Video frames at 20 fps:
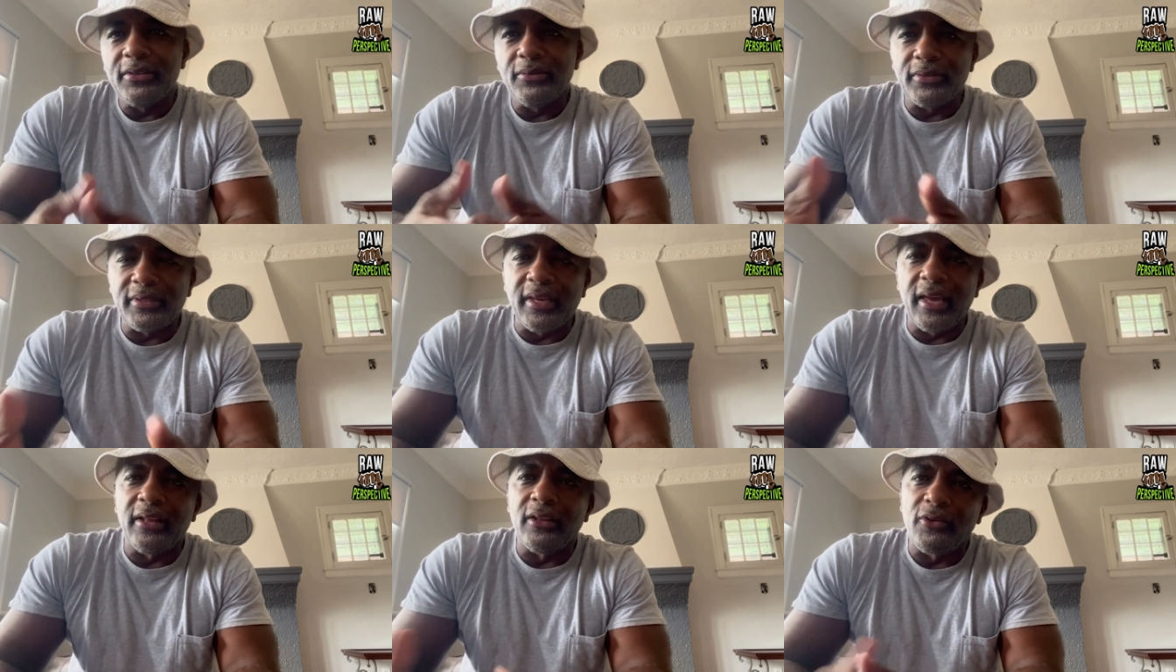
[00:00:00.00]

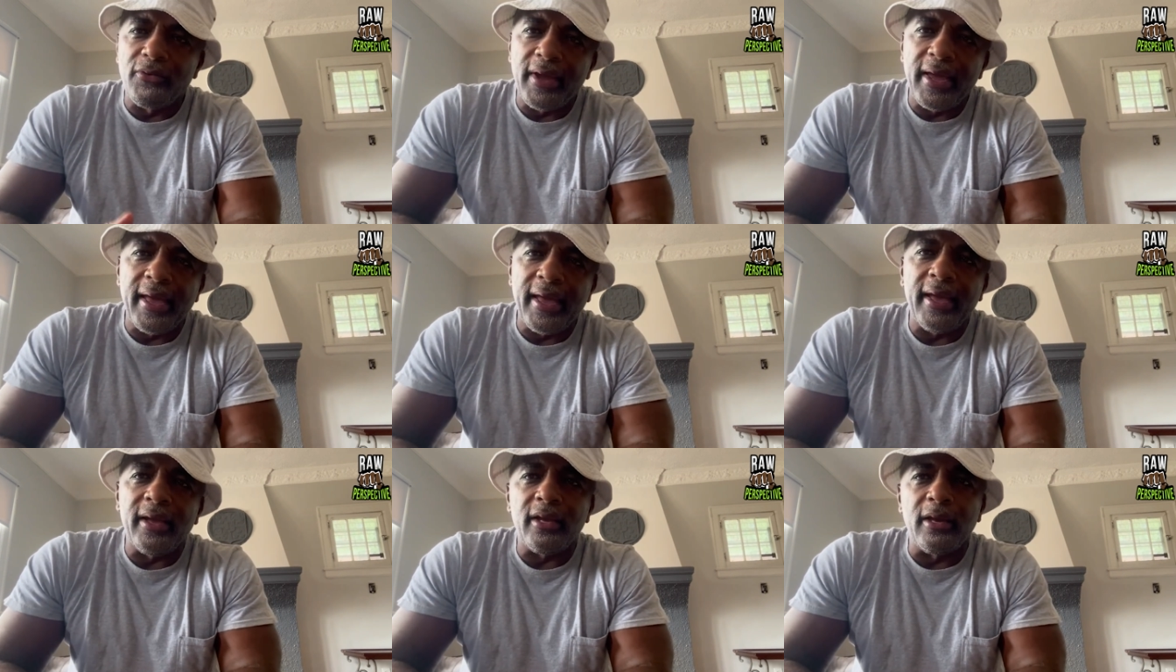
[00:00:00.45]
ten
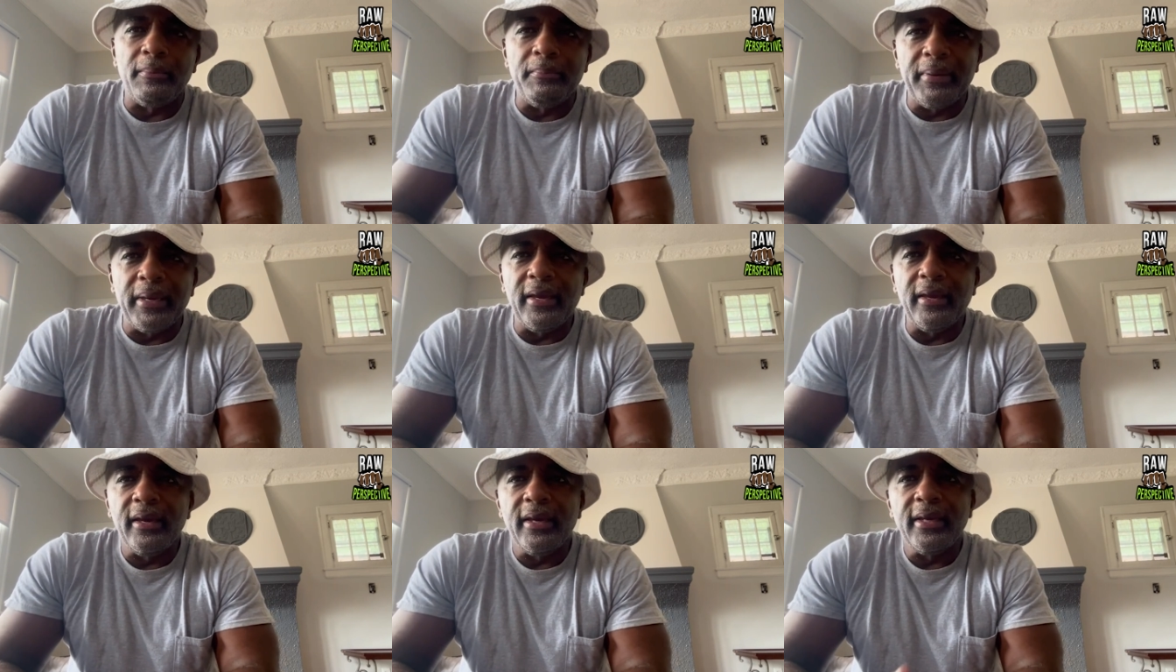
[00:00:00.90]
grand could
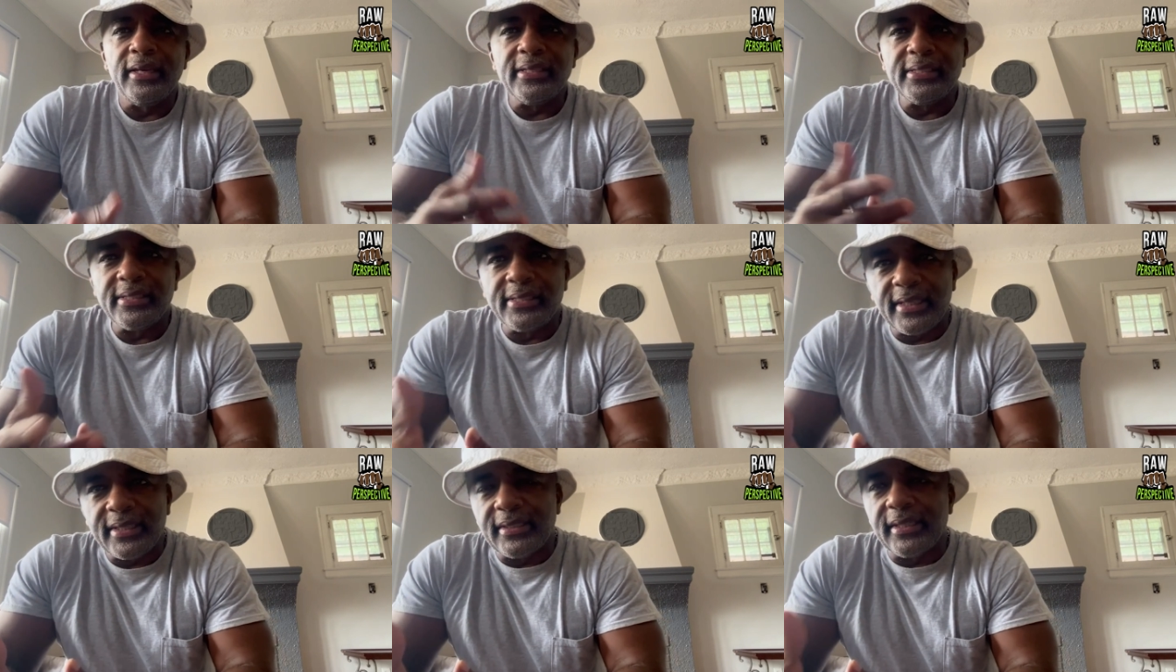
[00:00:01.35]
be
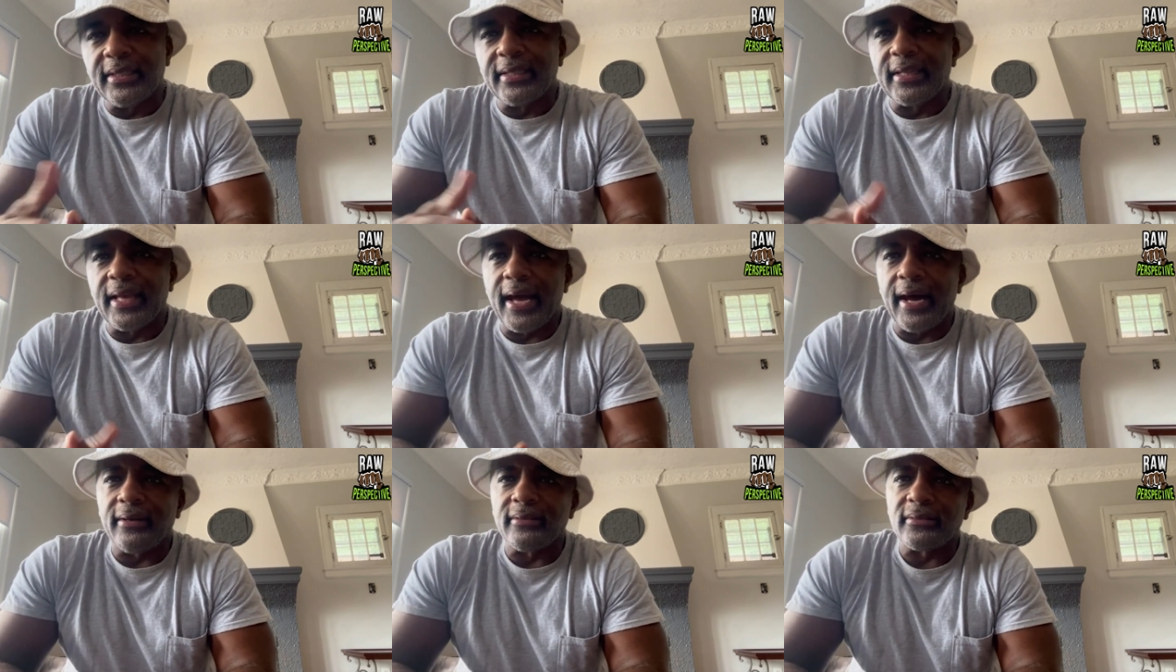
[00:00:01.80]
sixty
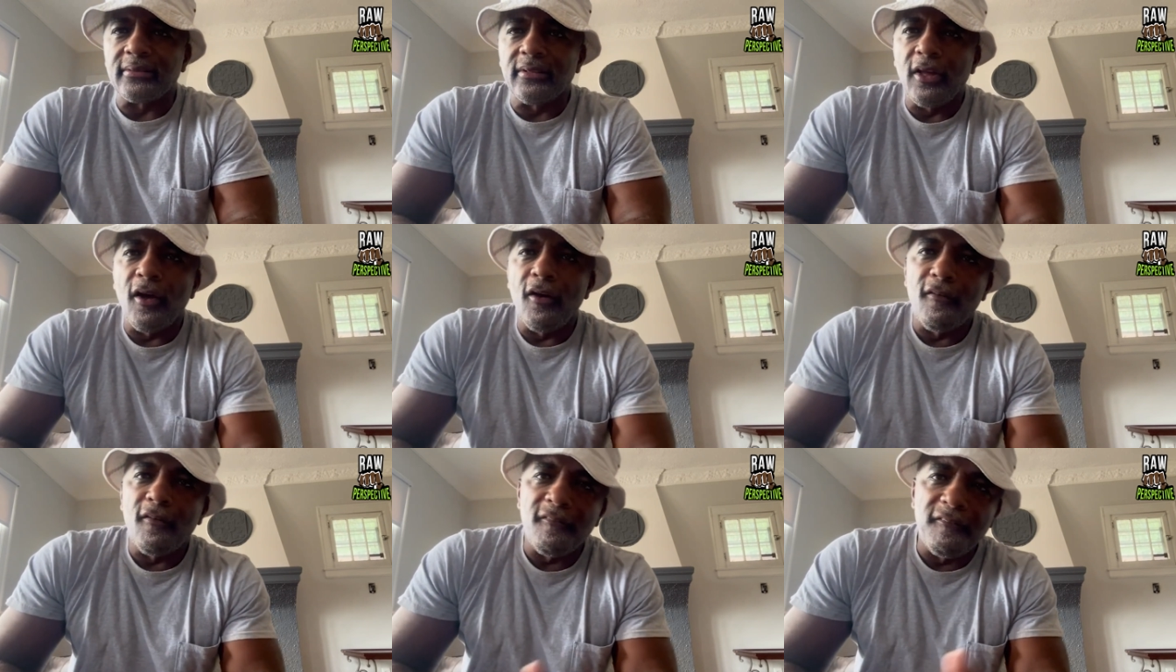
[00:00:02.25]
thousand,
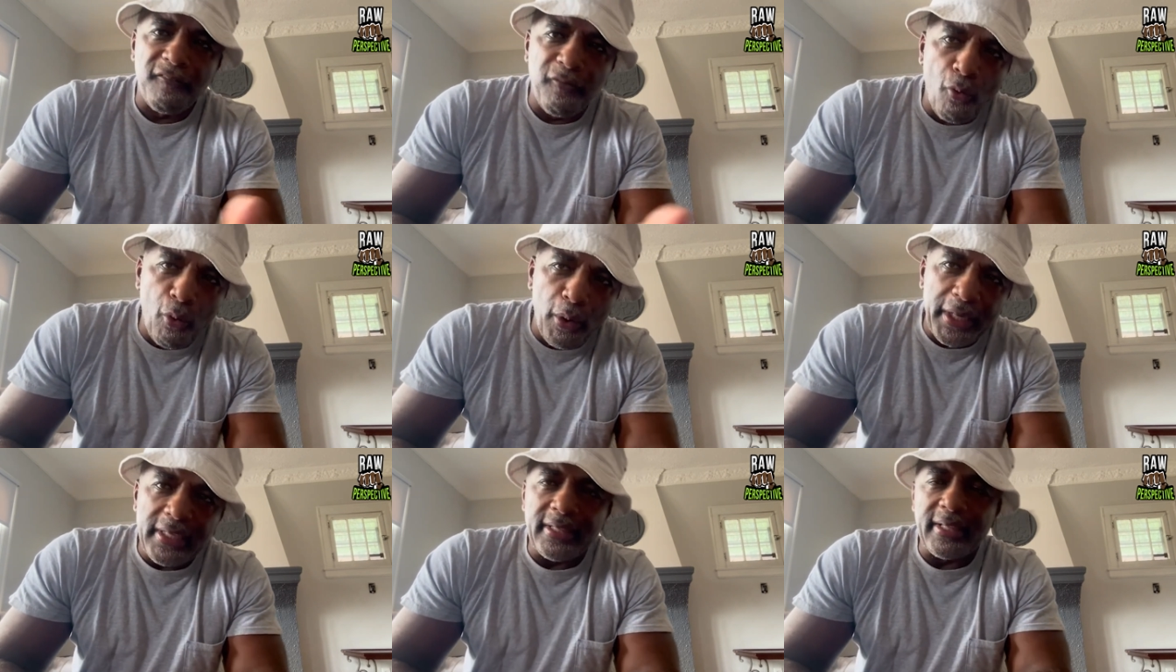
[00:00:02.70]

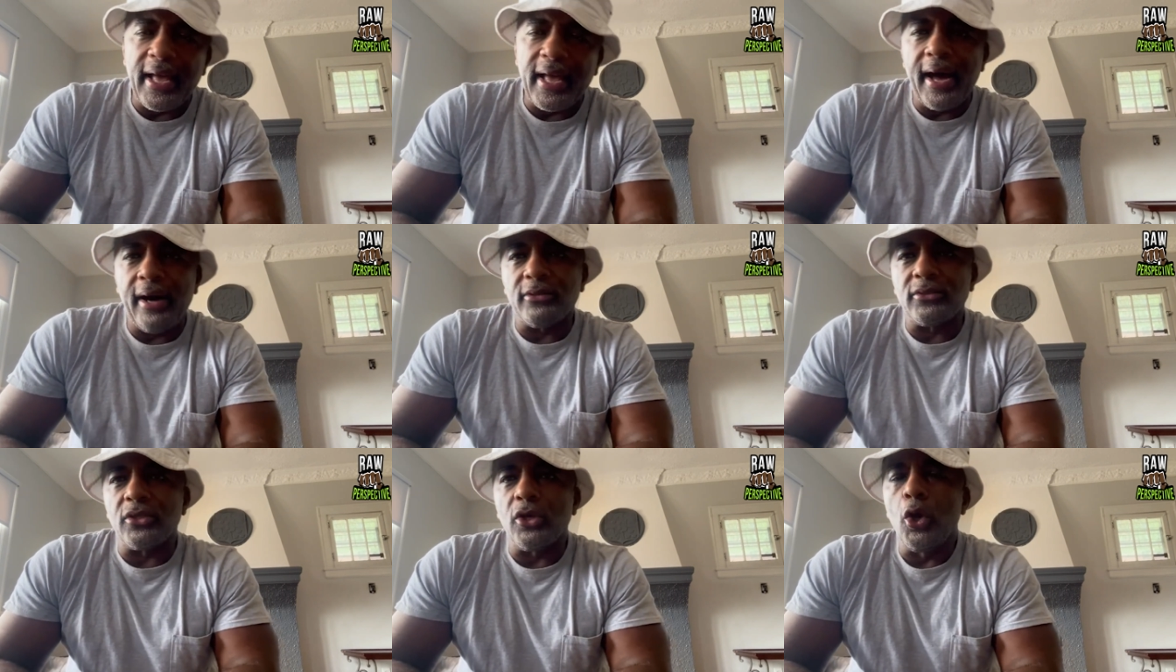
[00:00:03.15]
forty
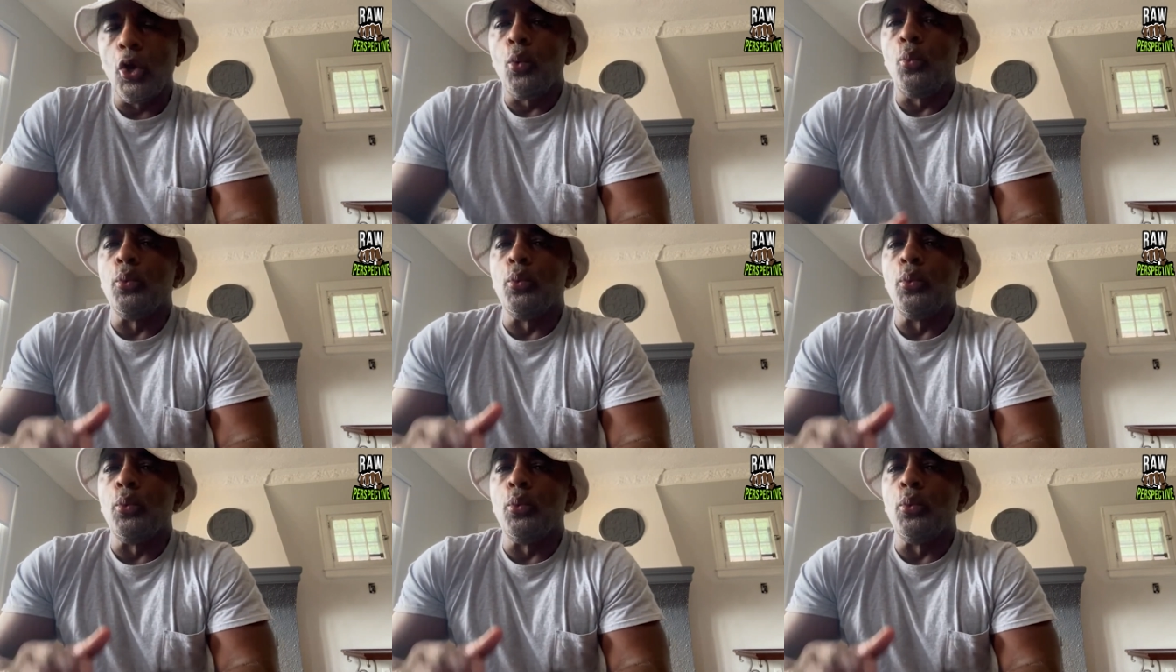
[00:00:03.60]
thousand.